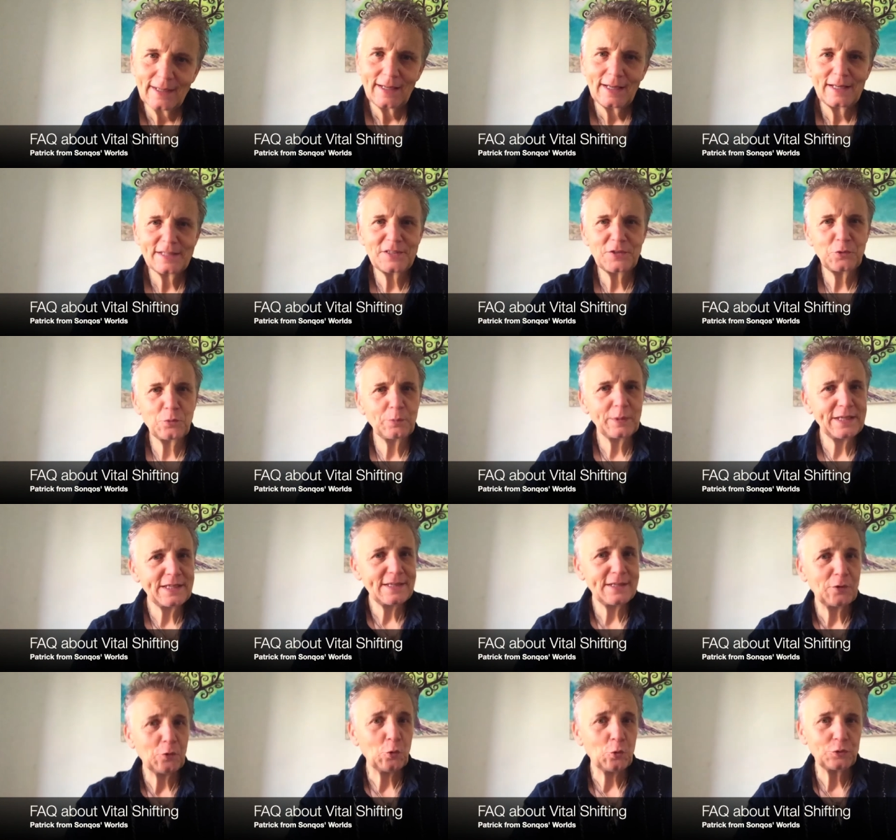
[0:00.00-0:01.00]
as you
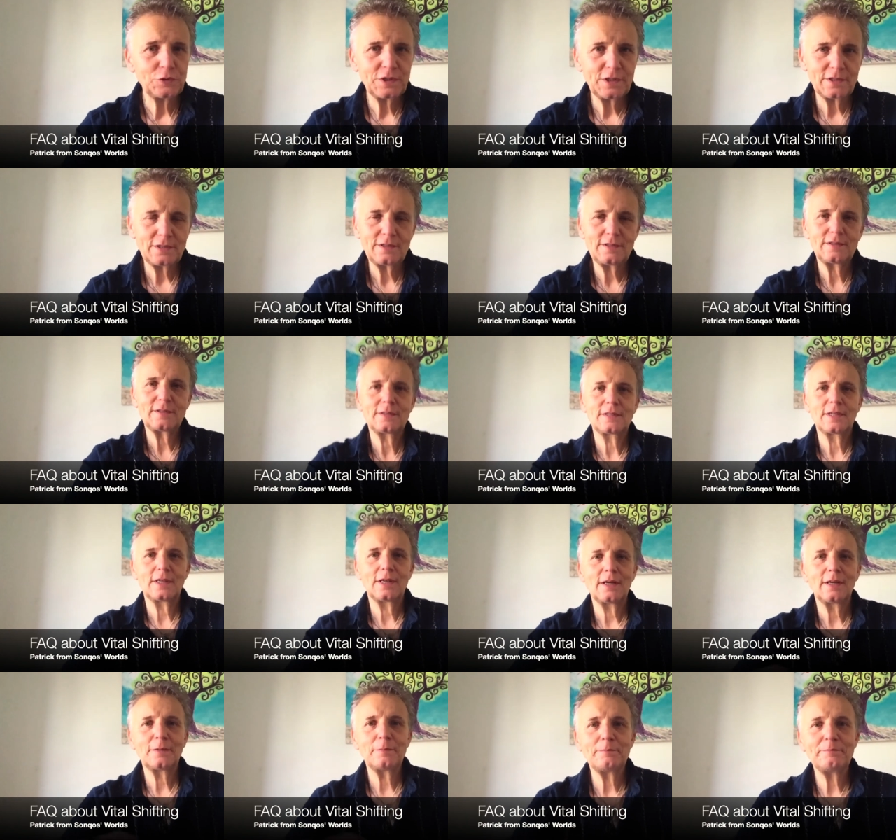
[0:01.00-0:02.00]
may notice
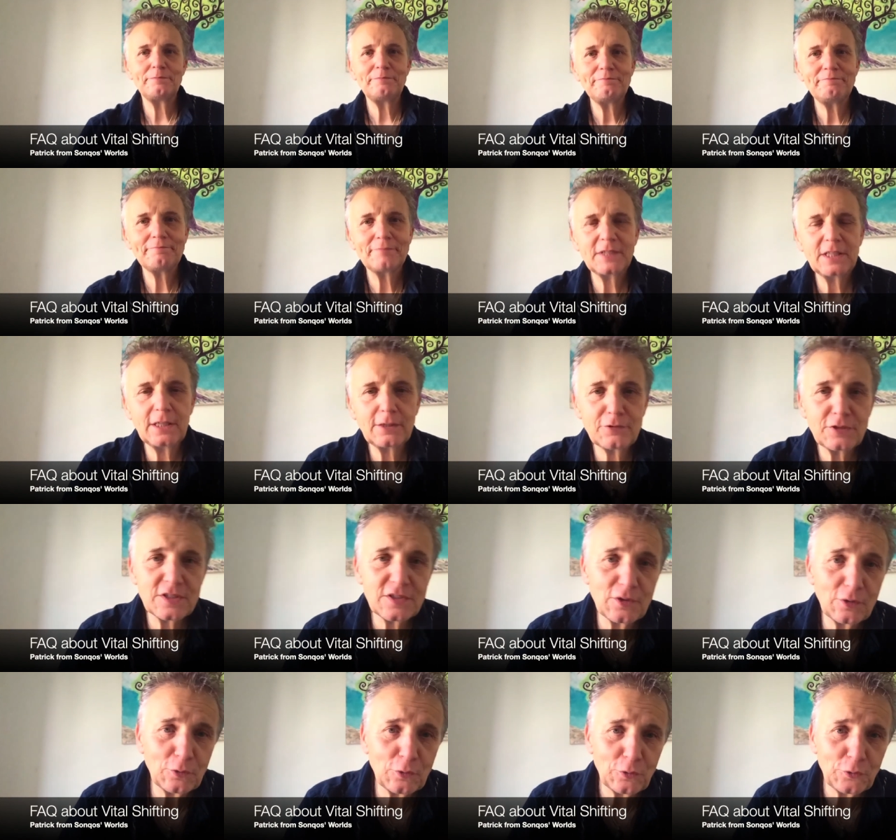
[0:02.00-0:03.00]
um, here in
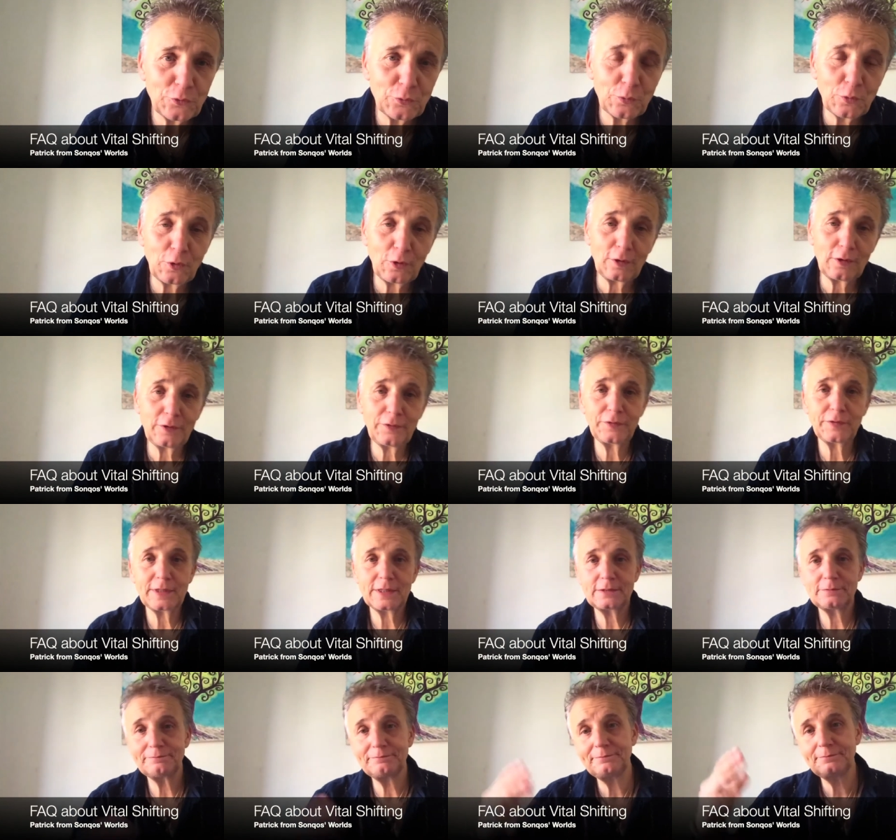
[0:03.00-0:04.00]
Sonqos' worlds
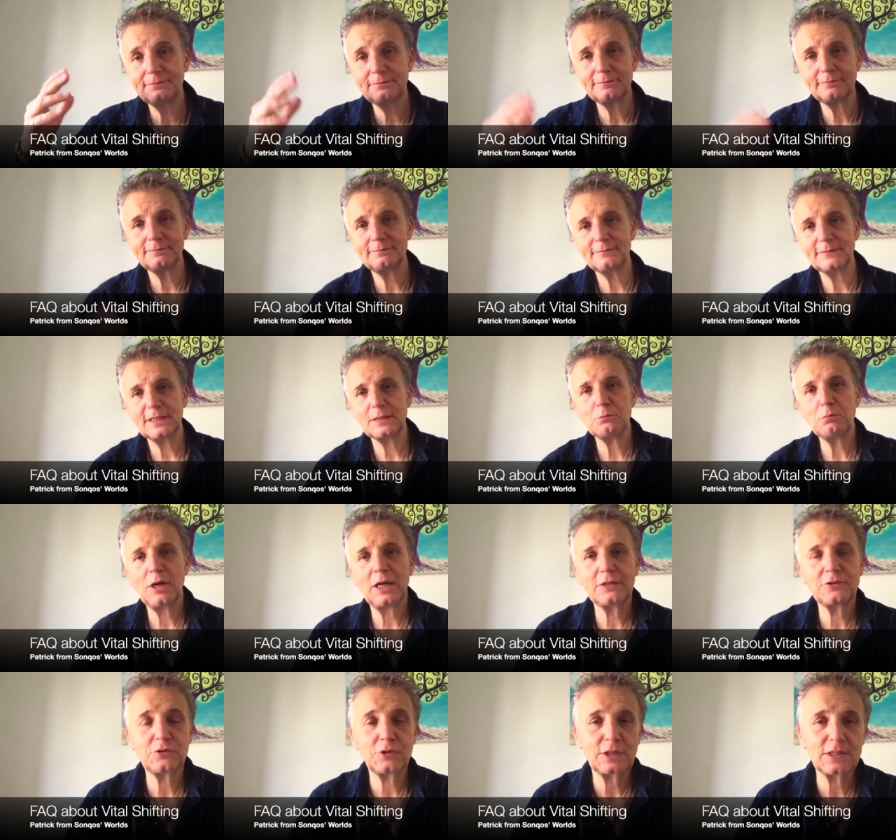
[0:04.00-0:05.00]
and in
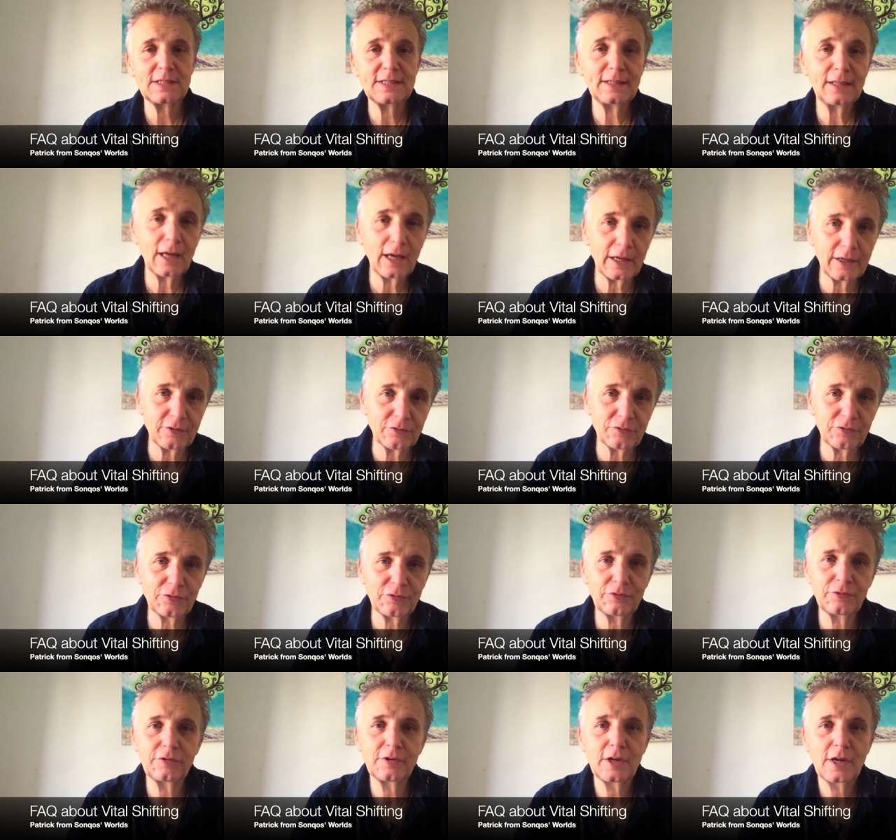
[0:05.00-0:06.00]
Patrick's
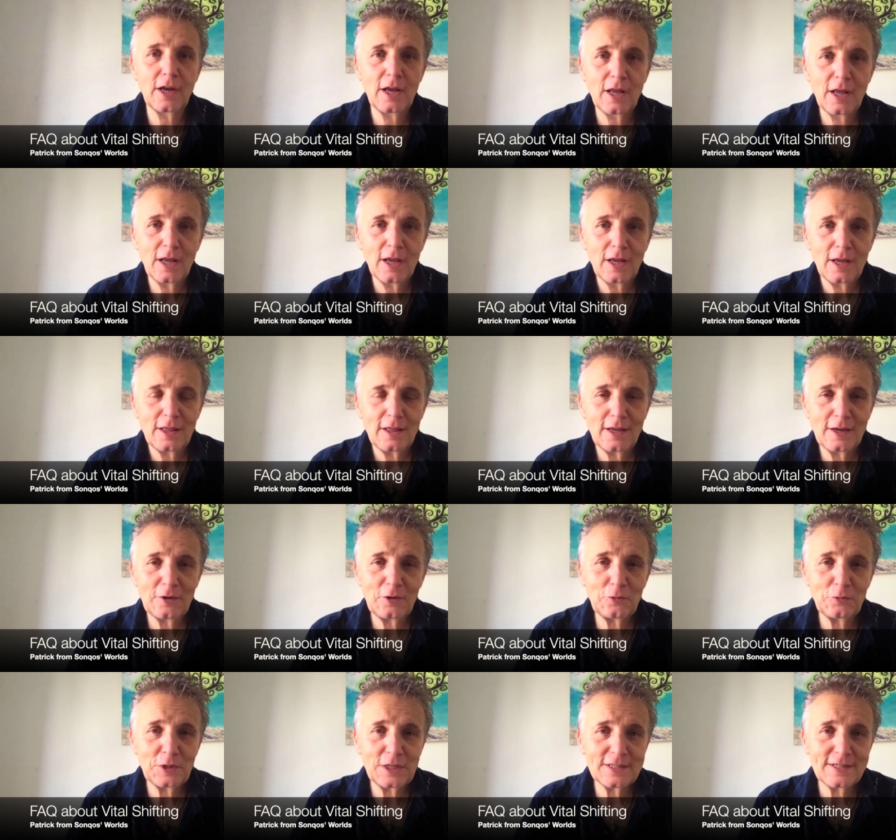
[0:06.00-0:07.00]
life, there
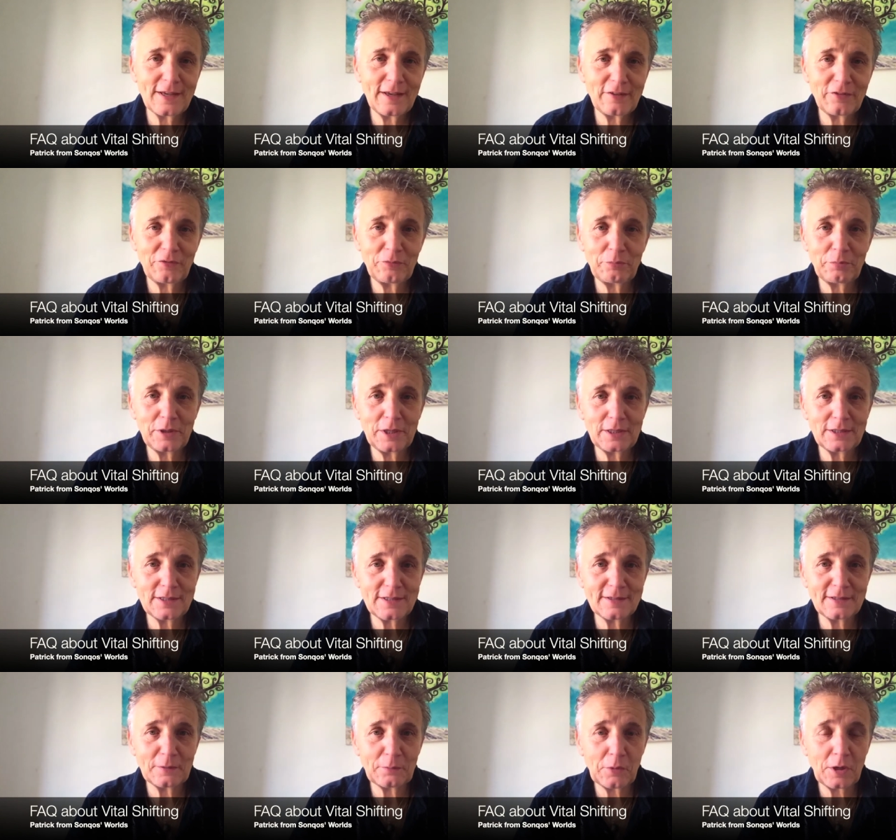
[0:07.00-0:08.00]
always have been
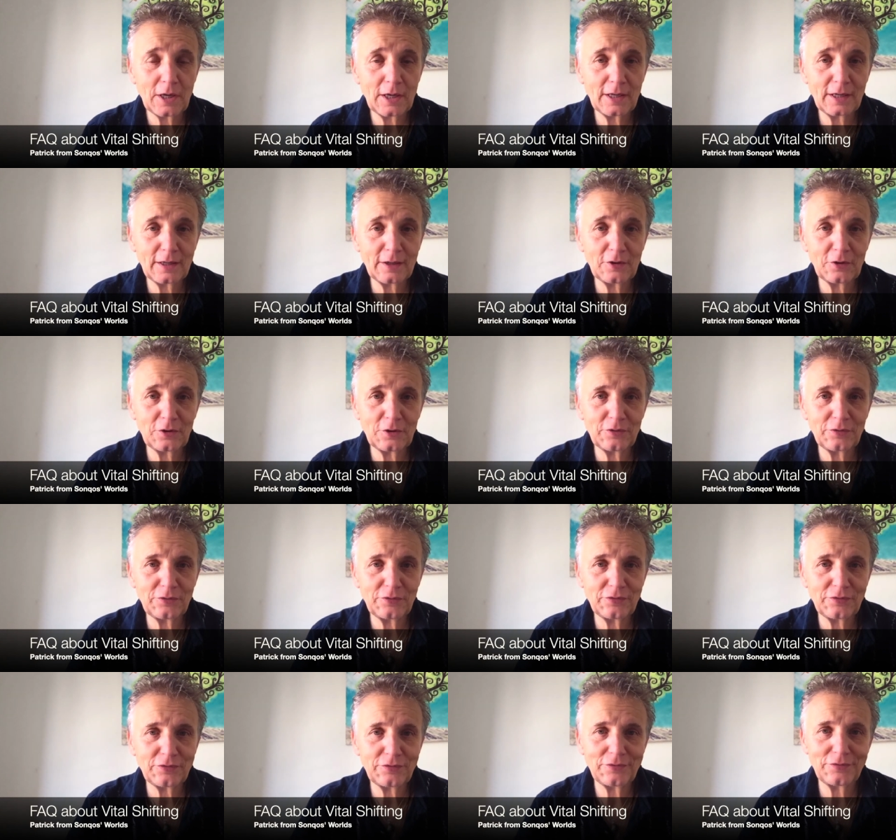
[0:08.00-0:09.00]
some kind of
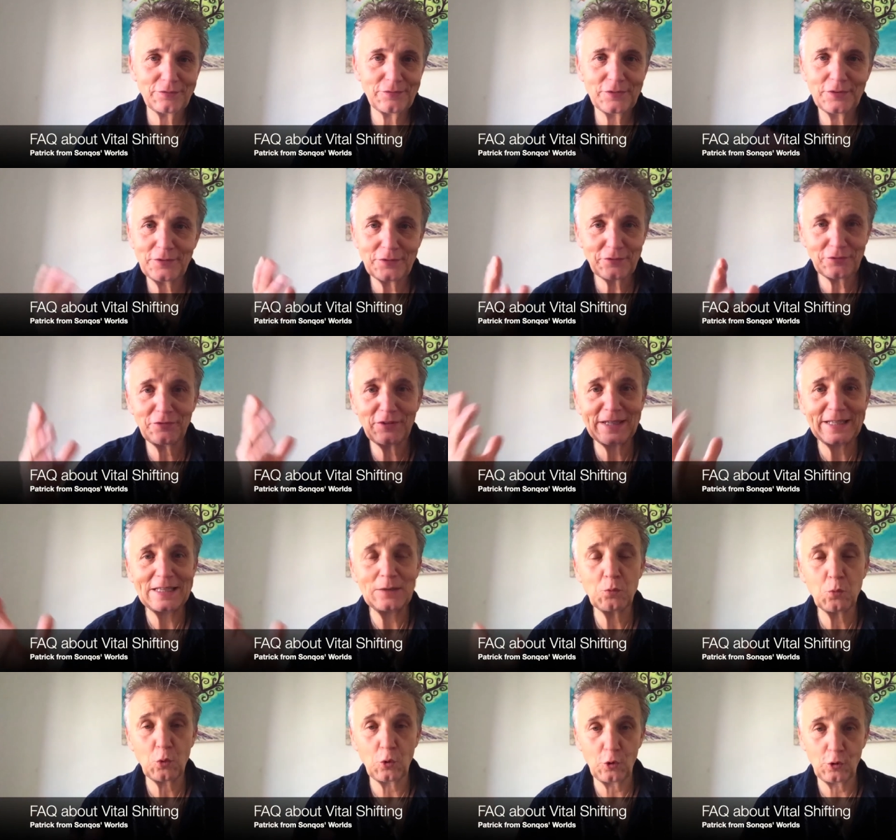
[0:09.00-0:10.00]

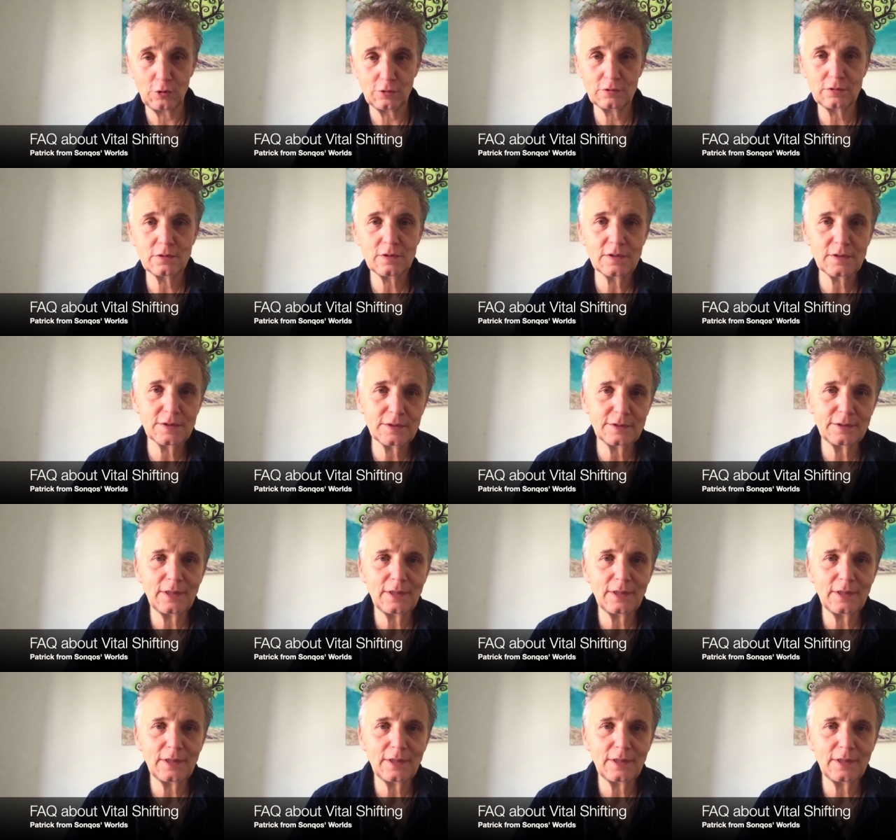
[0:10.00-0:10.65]
funny words.